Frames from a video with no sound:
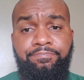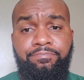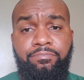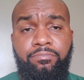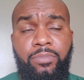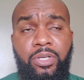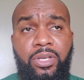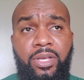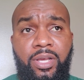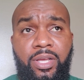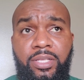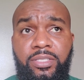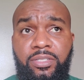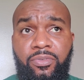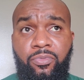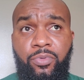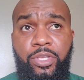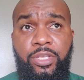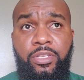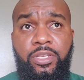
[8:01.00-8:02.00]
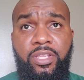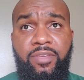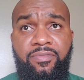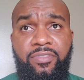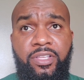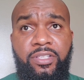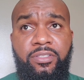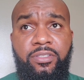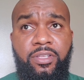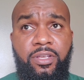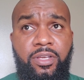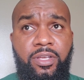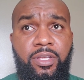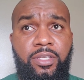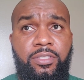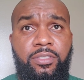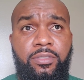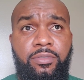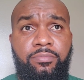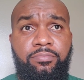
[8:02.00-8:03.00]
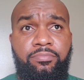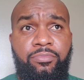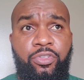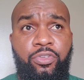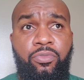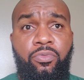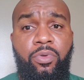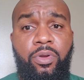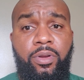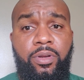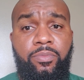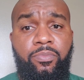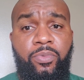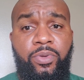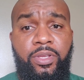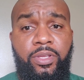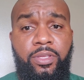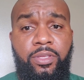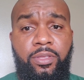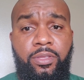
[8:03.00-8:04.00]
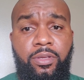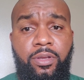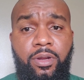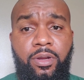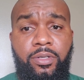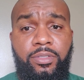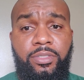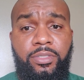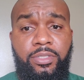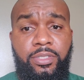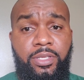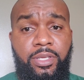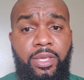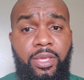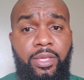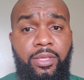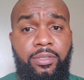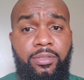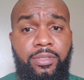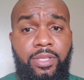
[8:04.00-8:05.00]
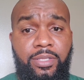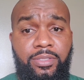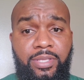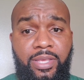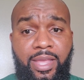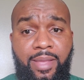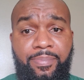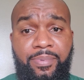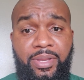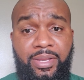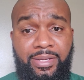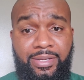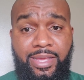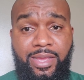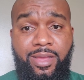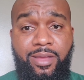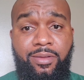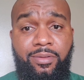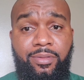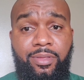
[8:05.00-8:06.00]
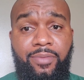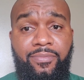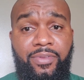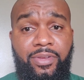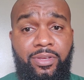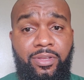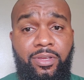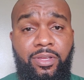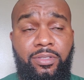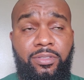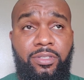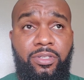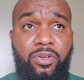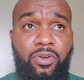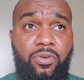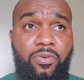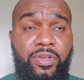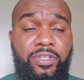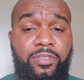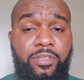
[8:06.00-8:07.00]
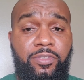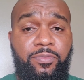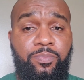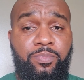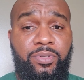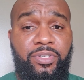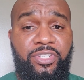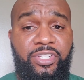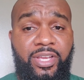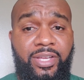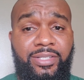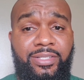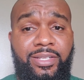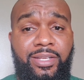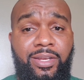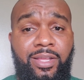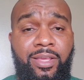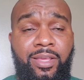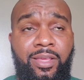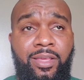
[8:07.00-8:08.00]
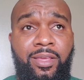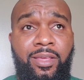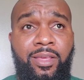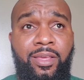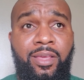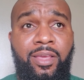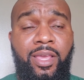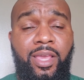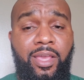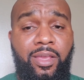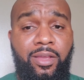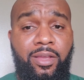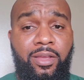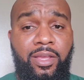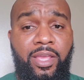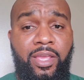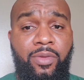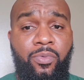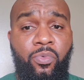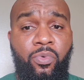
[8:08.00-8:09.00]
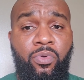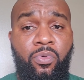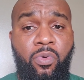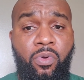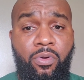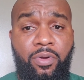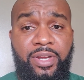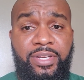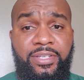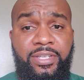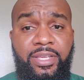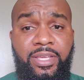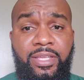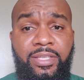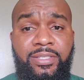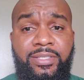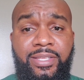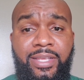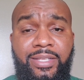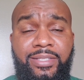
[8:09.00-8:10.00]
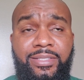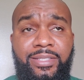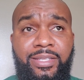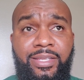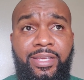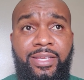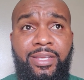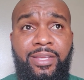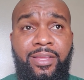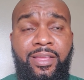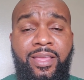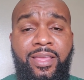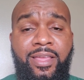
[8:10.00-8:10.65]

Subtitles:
Because if this does do what we are seeing that's happening now, if it does go as it's projected and quarantine sets in,